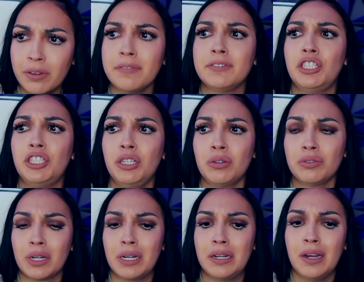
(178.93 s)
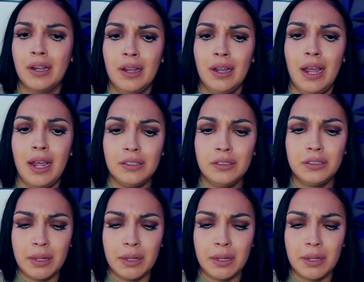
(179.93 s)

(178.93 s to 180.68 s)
of children. And they